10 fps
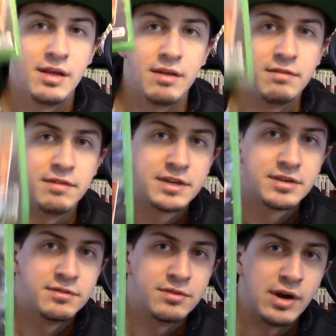
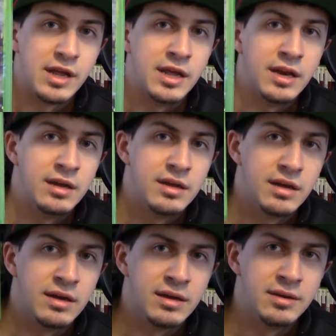Victor Vran.
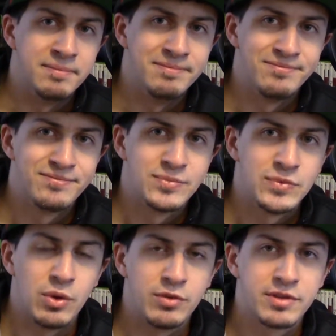
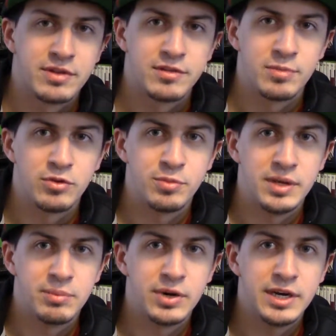So it's supposed to be
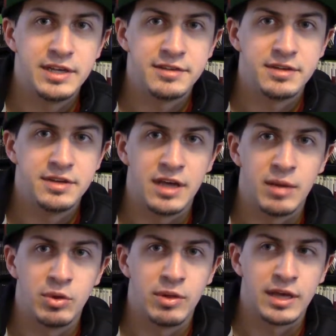a pretty decent
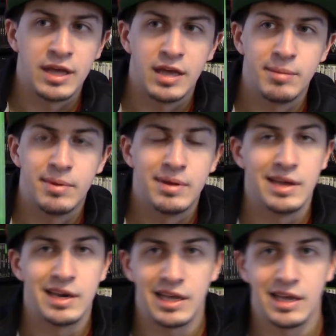Diablo-like game,
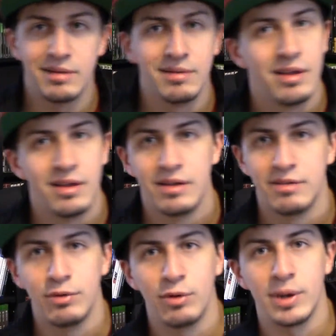and again,
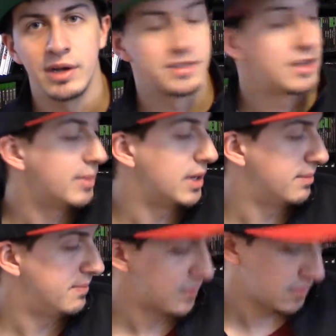$4, come on.
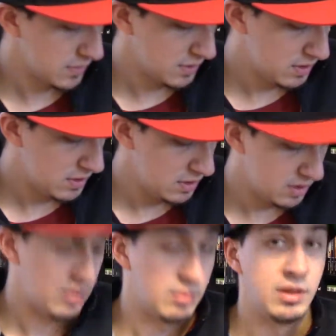
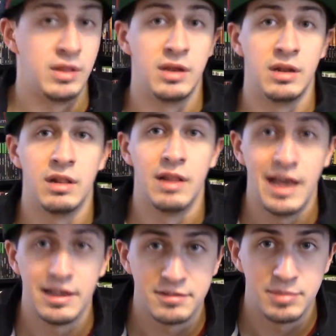And then
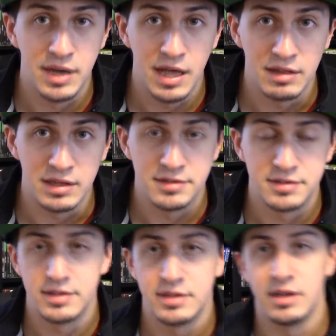last but not
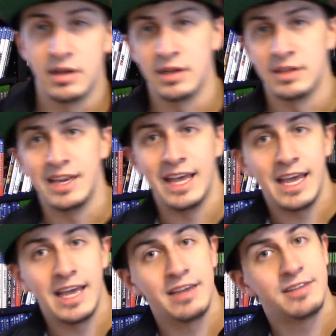least,
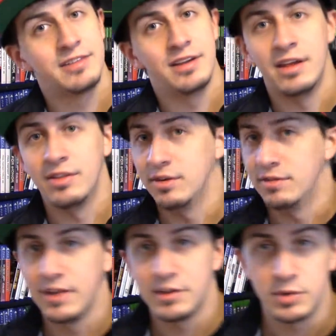today's another
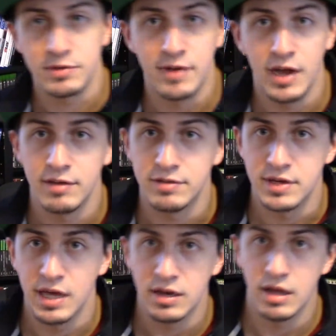Facebook find for
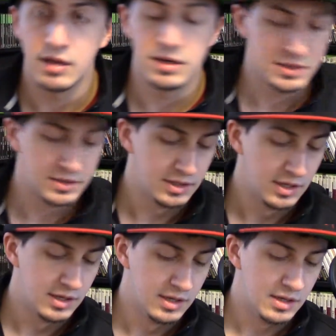$10.
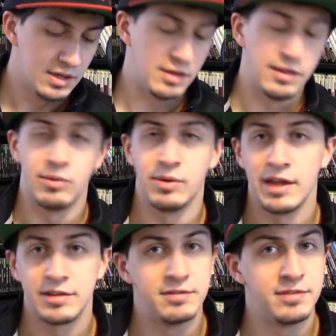They were
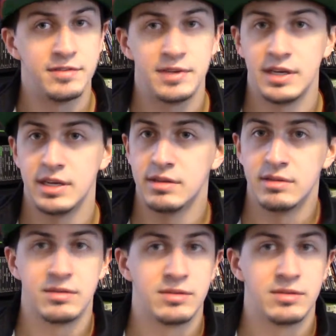asking 15.